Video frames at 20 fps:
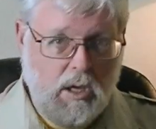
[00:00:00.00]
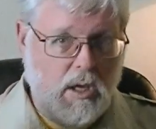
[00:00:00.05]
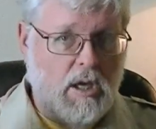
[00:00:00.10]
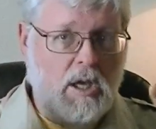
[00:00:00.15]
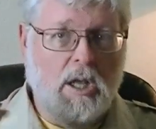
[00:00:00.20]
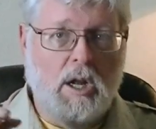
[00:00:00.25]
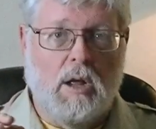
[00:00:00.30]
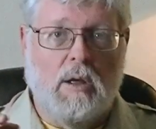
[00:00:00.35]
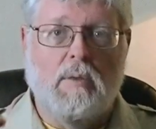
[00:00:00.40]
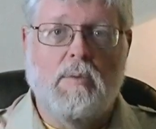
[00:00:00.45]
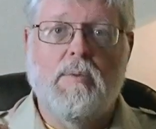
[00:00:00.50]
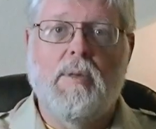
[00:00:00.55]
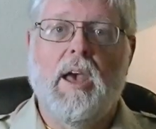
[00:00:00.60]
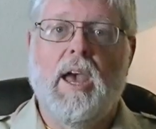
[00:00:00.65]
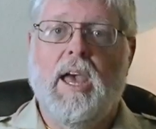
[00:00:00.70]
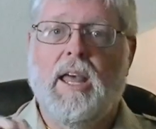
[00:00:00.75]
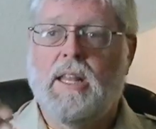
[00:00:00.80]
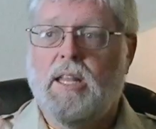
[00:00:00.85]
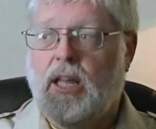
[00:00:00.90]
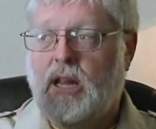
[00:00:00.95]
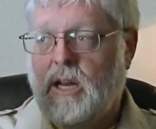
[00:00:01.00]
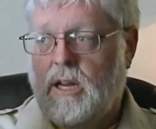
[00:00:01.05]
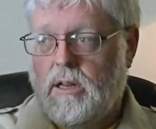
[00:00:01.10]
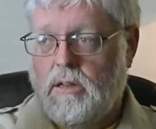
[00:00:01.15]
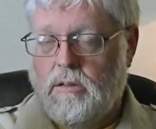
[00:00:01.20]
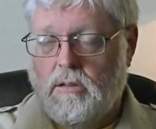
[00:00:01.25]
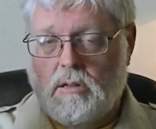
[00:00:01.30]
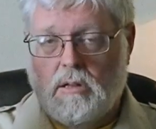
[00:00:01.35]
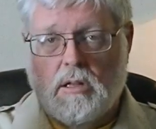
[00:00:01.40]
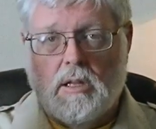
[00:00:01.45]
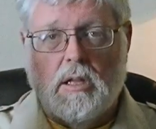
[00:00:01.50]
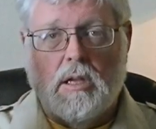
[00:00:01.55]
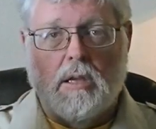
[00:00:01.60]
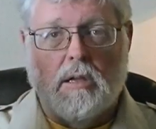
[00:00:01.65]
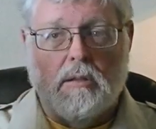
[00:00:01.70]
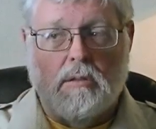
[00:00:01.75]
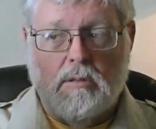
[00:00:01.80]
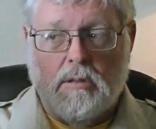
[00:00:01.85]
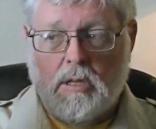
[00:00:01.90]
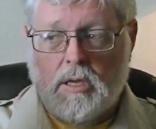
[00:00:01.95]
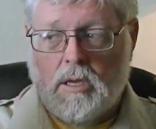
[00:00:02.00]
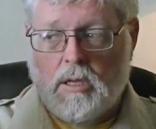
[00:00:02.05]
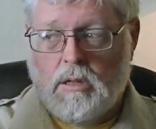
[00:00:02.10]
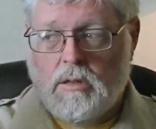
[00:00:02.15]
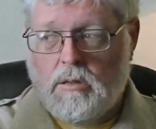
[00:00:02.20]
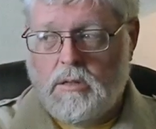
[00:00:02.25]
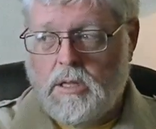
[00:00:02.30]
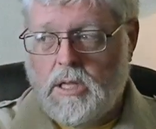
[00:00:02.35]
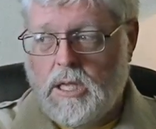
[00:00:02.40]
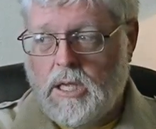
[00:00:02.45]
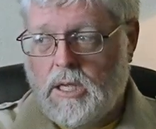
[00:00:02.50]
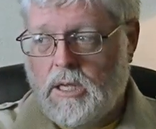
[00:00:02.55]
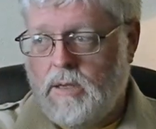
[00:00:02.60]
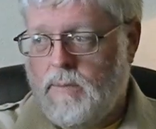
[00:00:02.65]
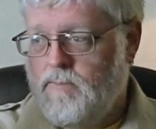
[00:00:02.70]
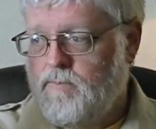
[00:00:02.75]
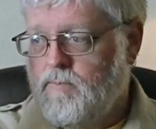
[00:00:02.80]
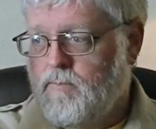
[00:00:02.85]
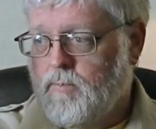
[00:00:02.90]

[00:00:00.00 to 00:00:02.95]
you know, and then in uh, the, the